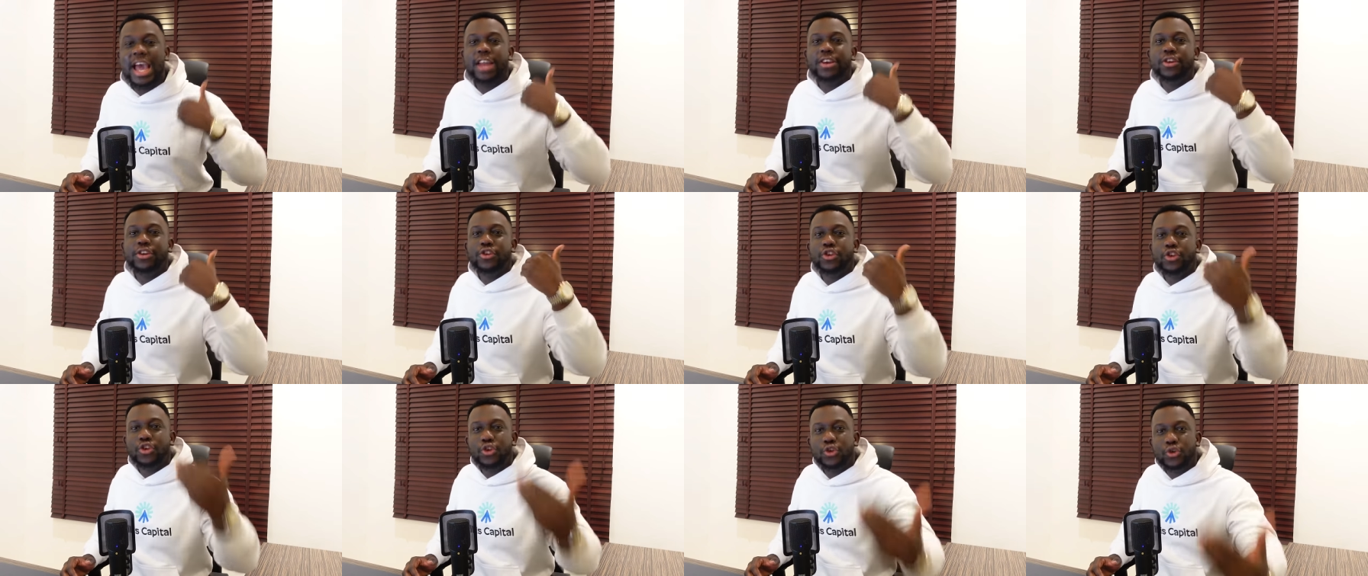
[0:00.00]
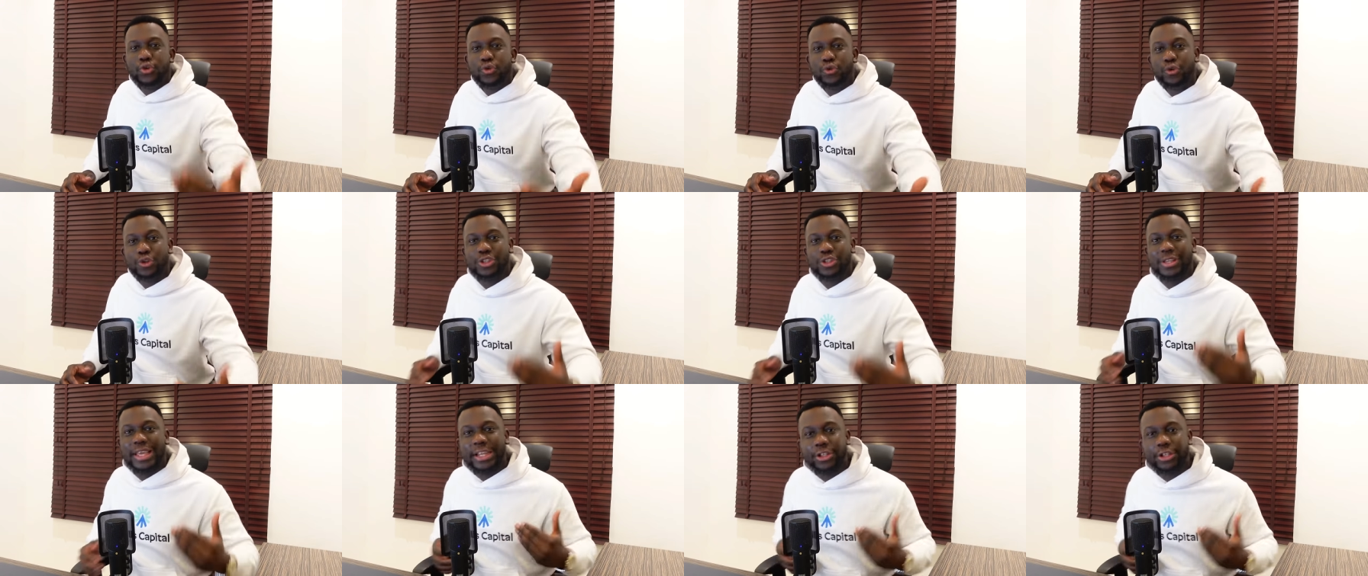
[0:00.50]
and
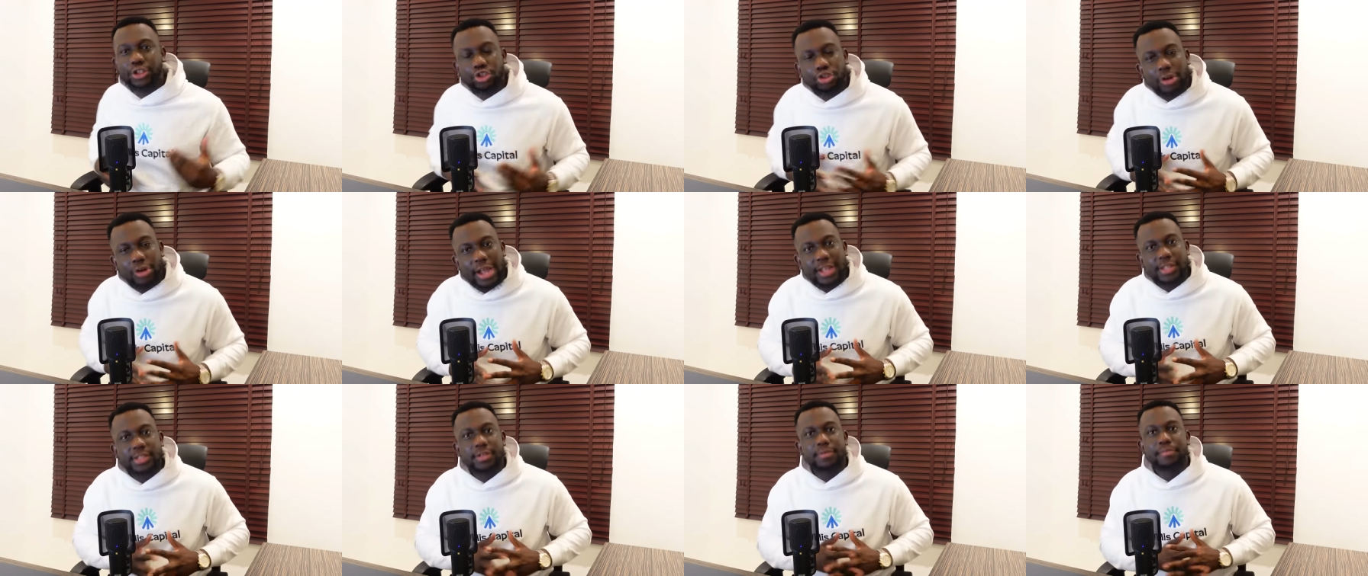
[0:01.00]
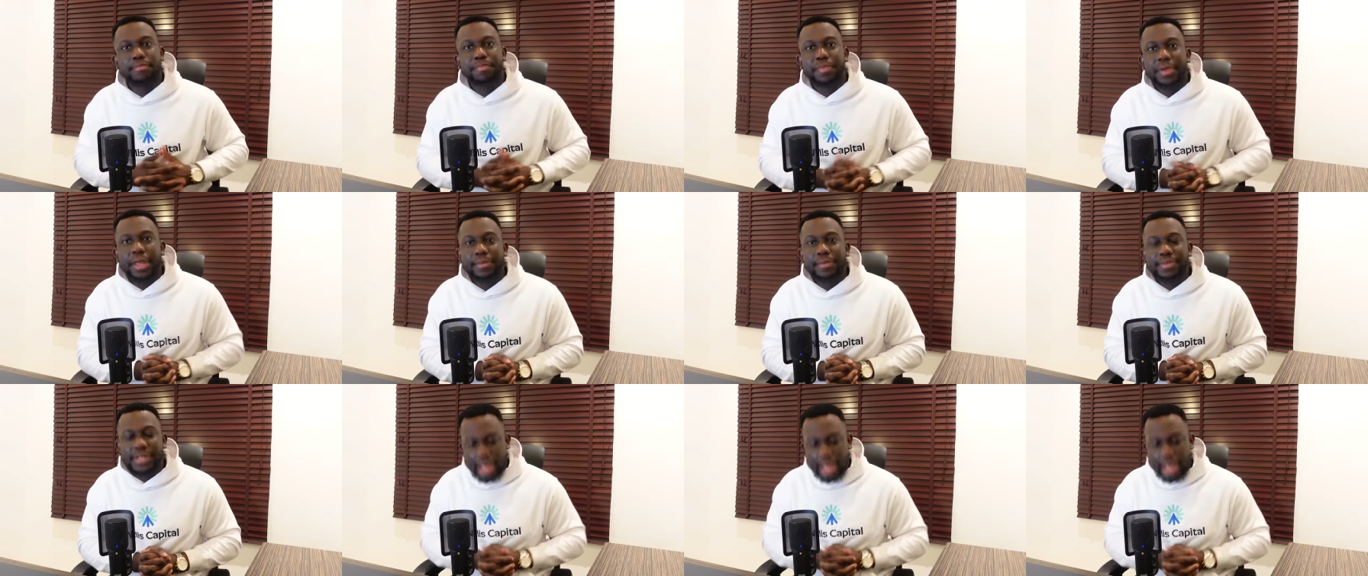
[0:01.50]
you to extract some pips